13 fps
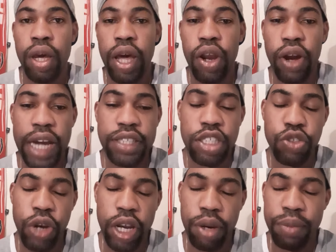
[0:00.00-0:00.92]
Hello guys, it's
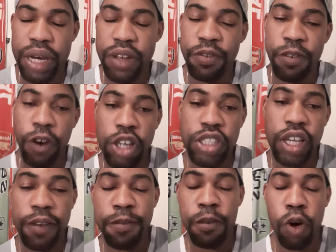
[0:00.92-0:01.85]
Striker, man. First
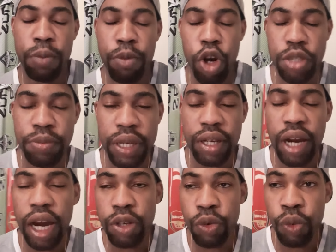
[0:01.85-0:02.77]
and foremost, man,
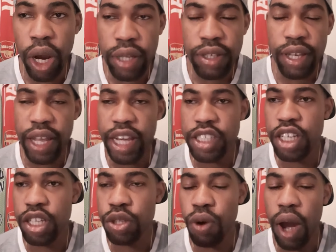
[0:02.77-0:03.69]

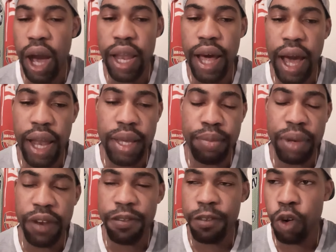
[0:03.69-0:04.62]
congratulations to Alhy,
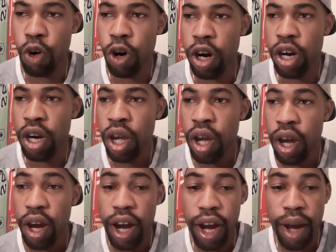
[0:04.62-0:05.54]
man, for
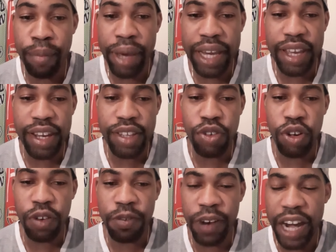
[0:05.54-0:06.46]
making it to
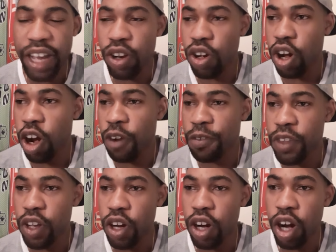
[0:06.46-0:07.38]
the final of
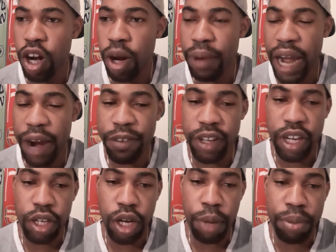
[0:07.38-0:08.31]
the
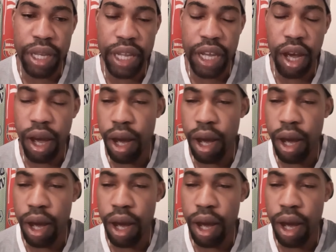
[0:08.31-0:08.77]
African Cup of the